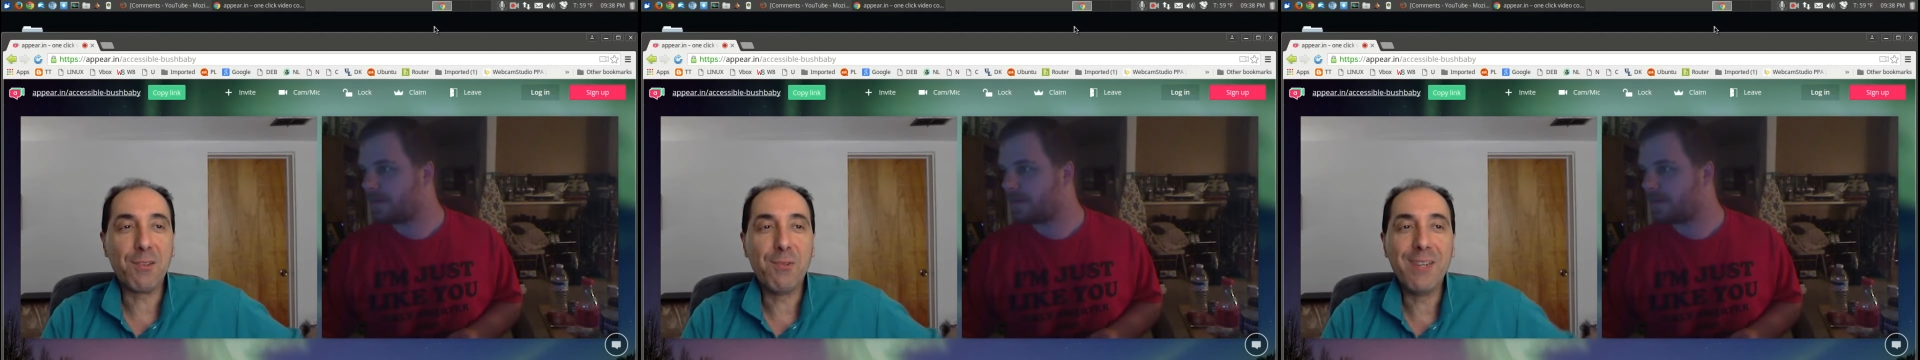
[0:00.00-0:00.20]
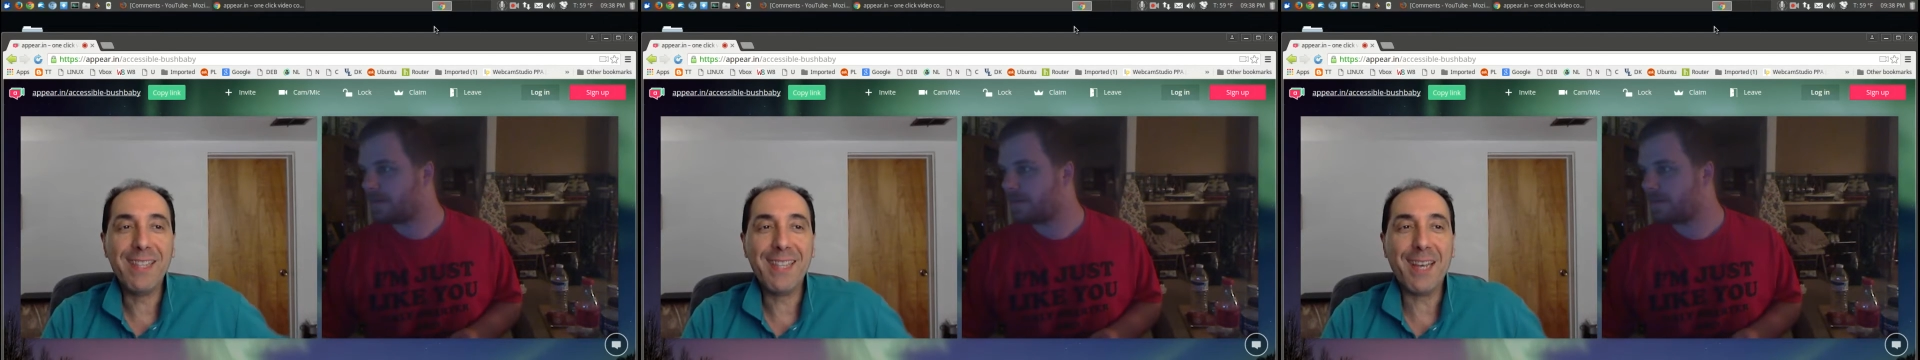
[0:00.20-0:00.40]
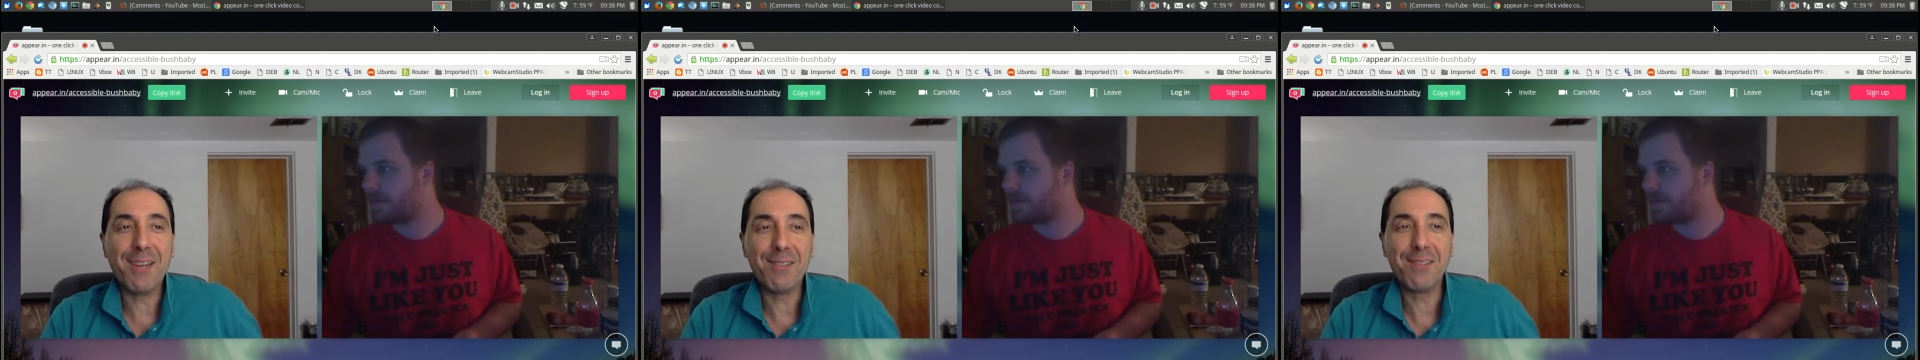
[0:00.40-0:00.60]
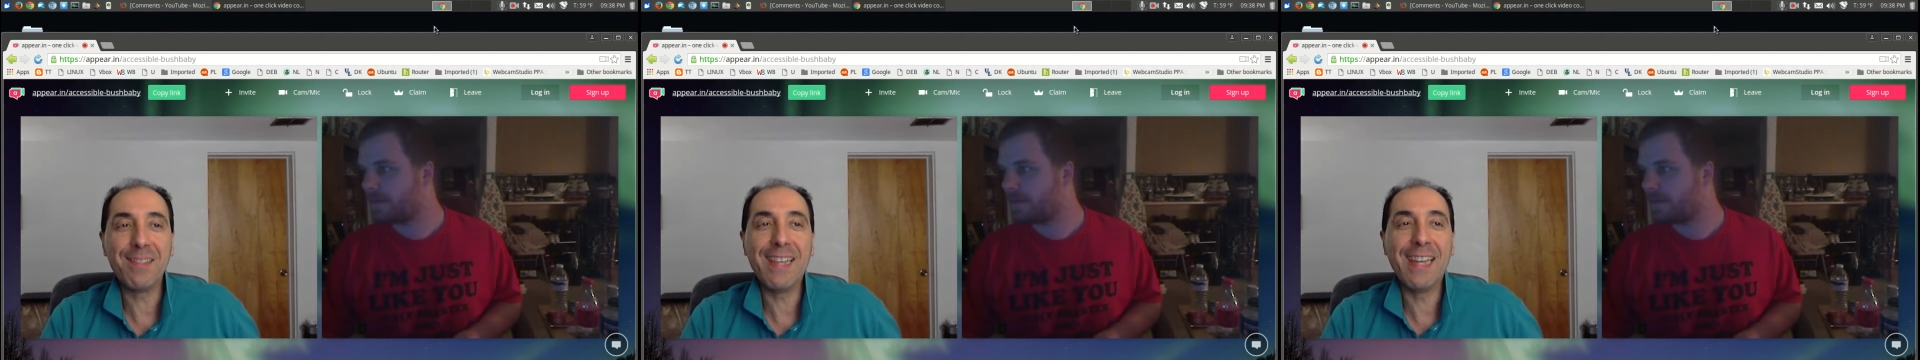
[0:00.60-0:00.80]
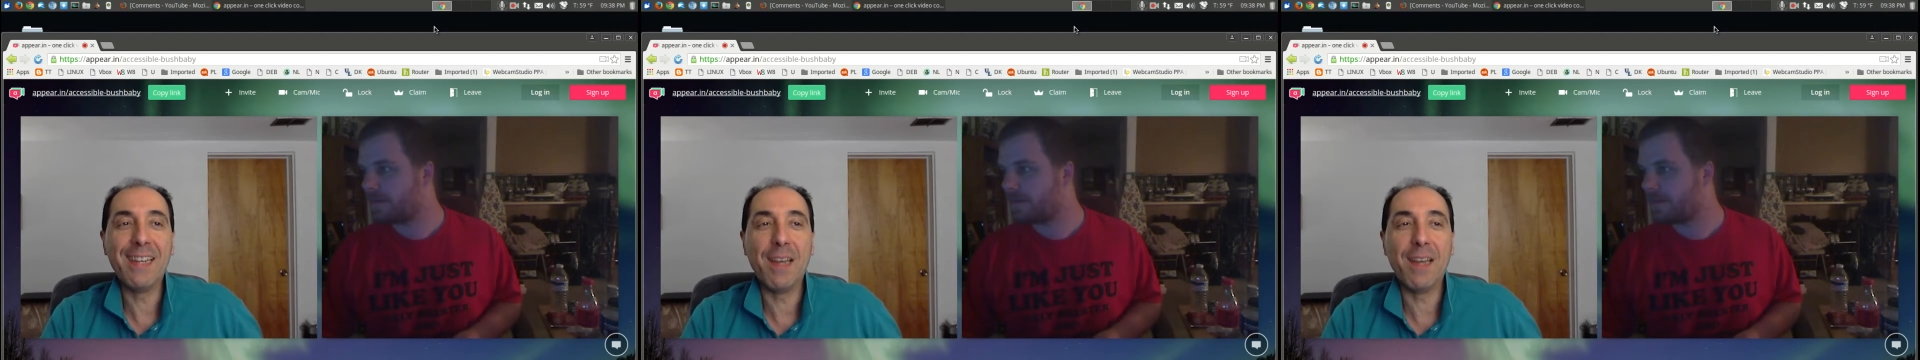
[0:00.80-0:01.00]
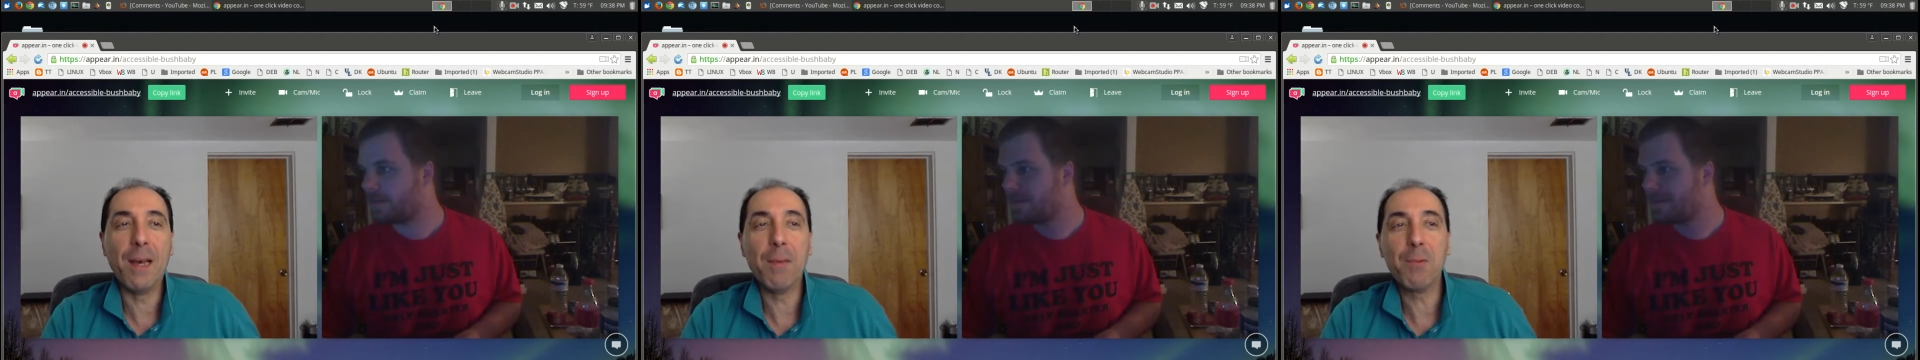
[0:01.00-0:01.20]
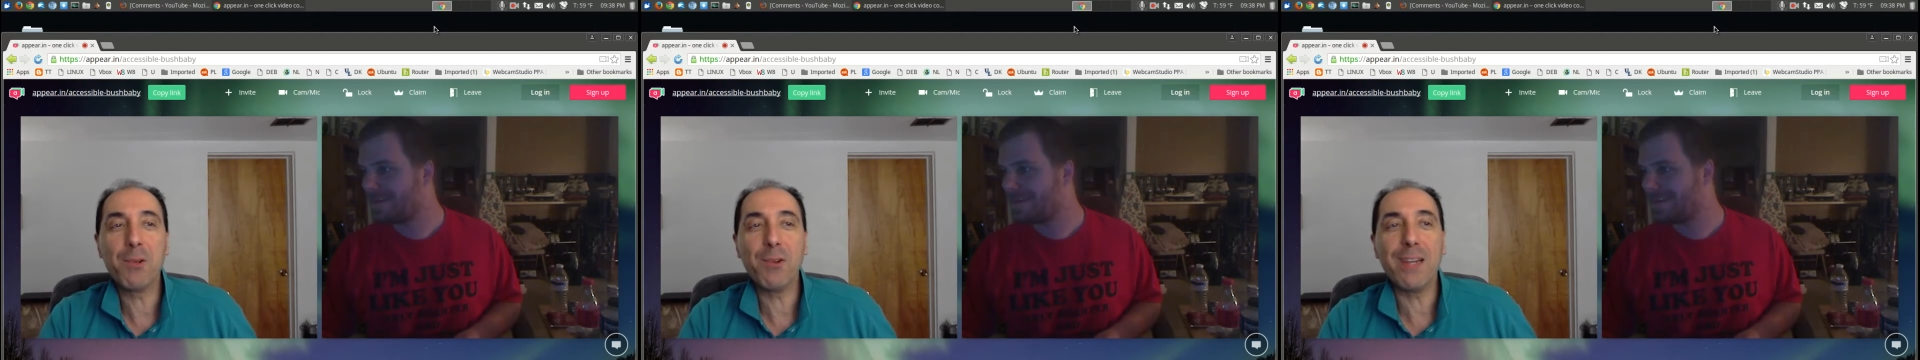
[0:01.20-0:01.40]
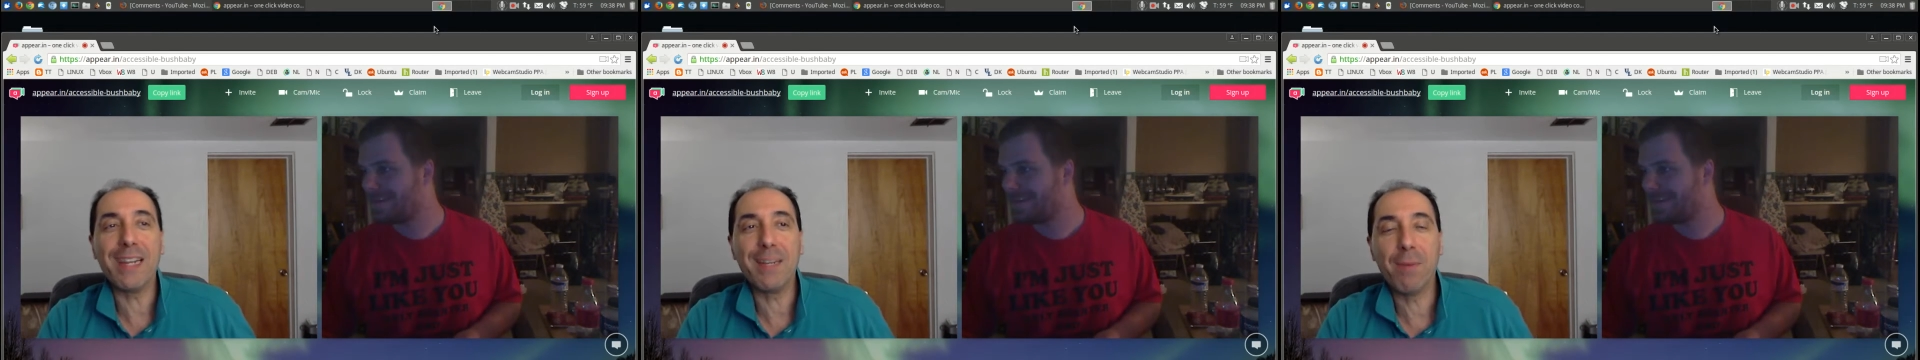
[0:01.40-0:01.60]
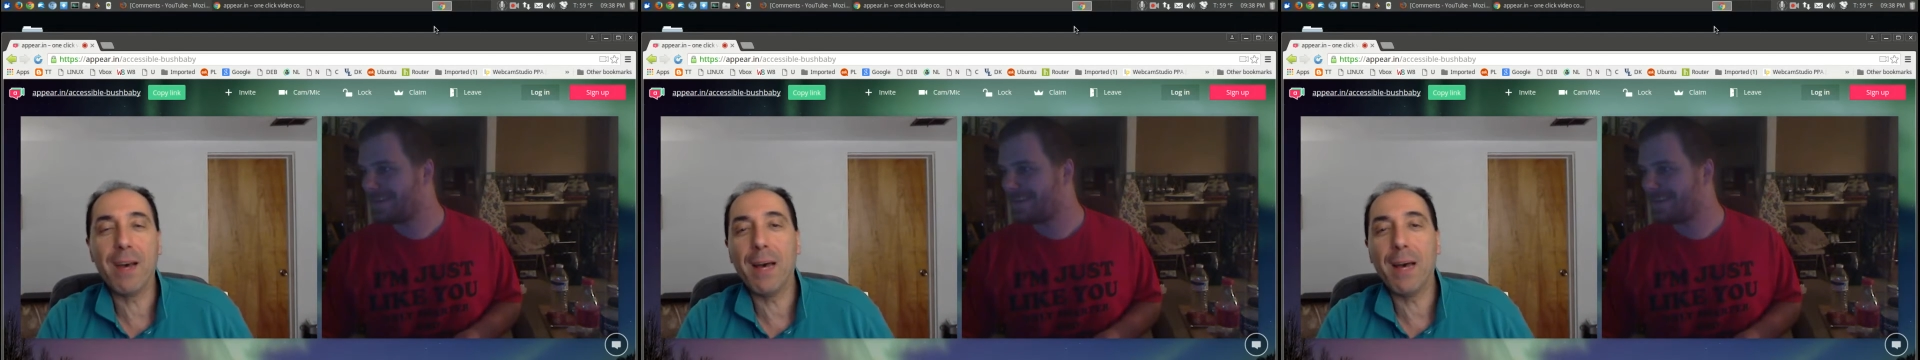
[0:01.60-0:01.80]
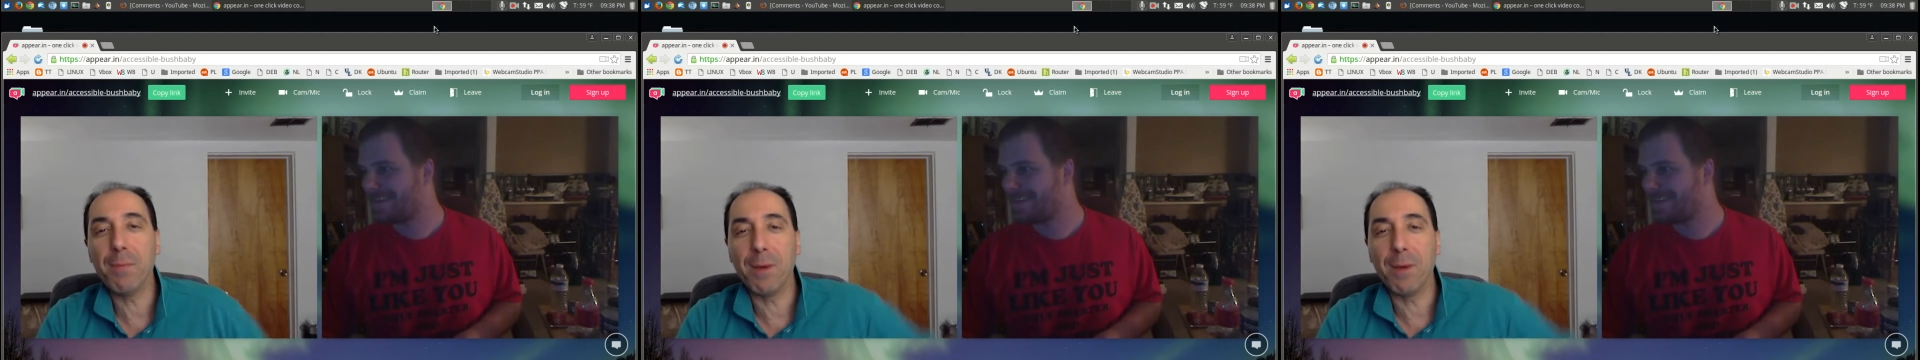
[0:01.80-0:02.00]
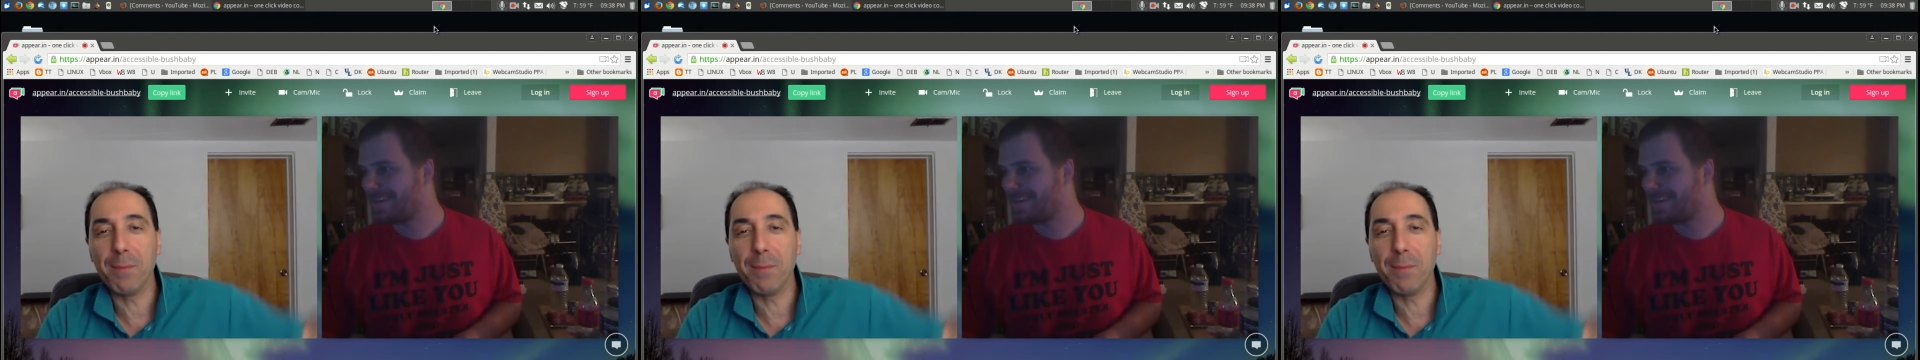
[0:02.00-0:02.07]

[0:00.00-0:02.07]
Speaker 1: Windows 10 upgrade pop up